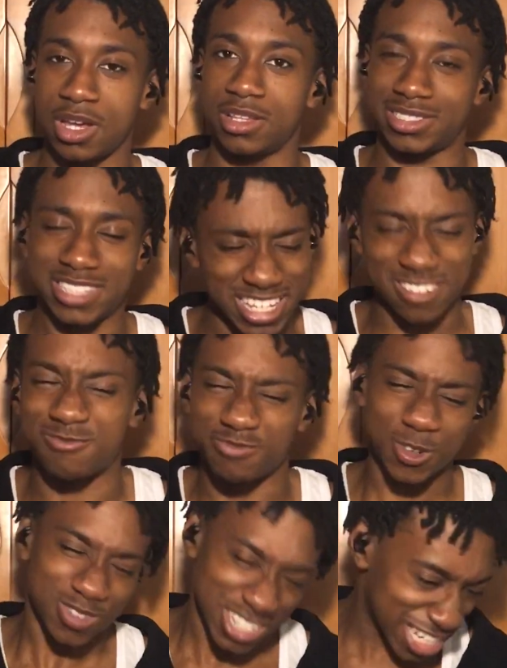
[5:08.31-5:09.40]
Like, damn,
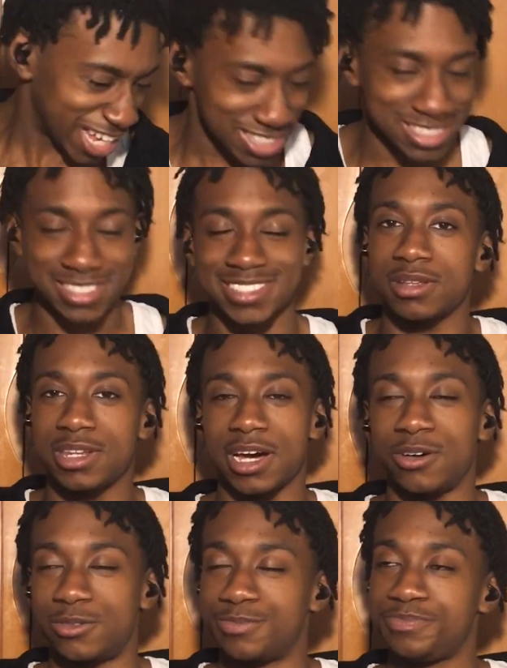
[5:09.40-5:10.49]
bro, I hate this.
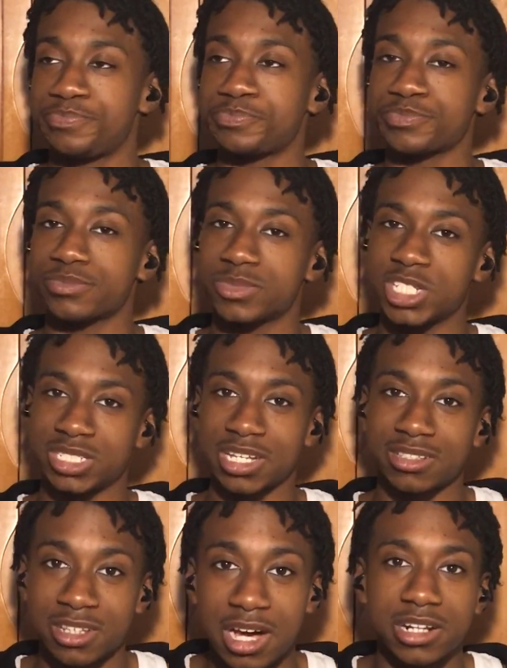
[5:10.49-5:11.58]
Now, let's
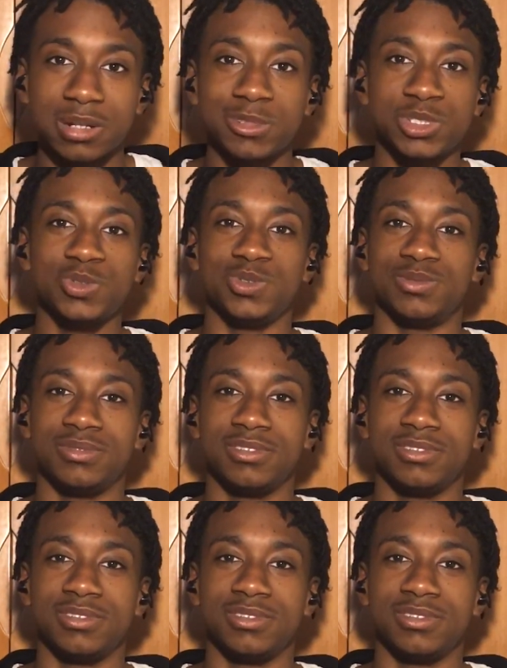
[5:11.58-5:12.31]
take guy number 2.